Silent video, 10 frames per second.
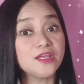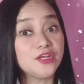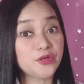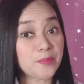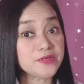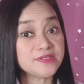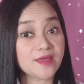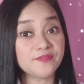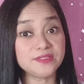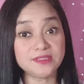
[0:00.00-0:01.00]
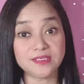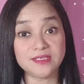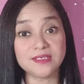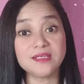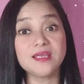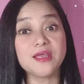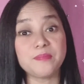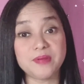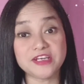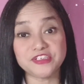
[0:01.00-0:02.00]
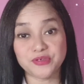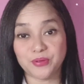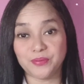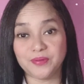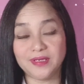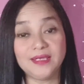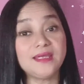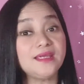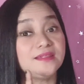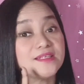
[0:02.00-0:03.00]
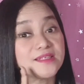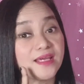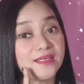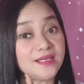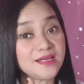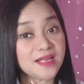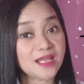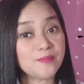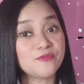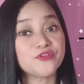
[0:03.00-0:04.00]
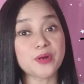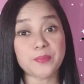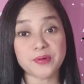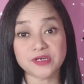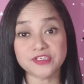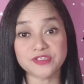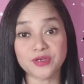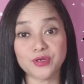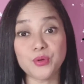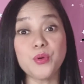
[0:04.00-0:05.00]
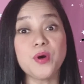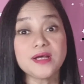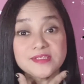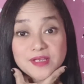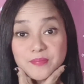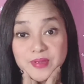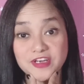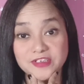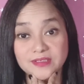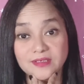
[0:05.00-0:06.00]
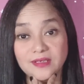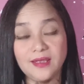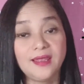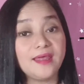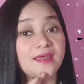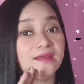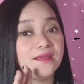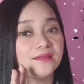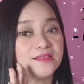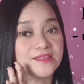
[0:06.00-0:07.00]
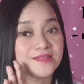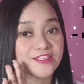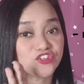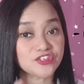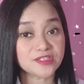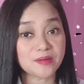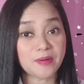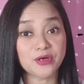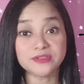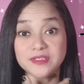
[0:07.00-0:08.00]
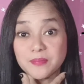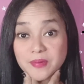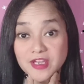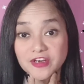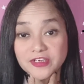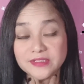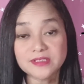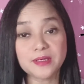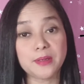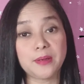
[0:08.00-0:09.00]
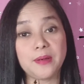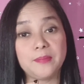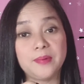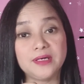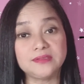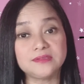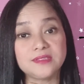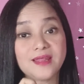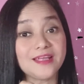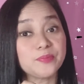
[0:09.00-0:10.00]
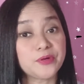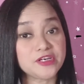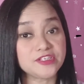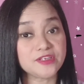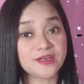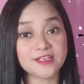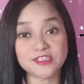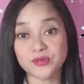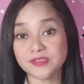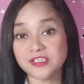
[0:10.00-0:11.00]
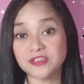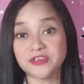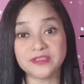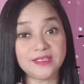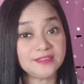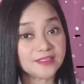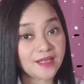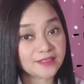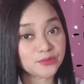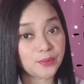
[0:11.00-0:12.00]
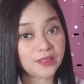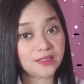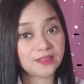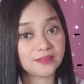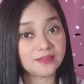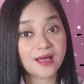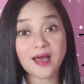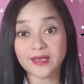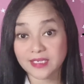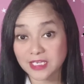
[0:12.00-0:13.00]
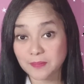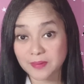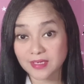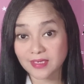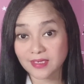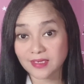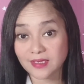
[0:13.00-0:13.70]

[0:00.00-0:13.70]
Number seventeen, beardo. It is a nickname for a person who has a beard. And it is not just about the beard, but that person is considered intellectual, a hippie.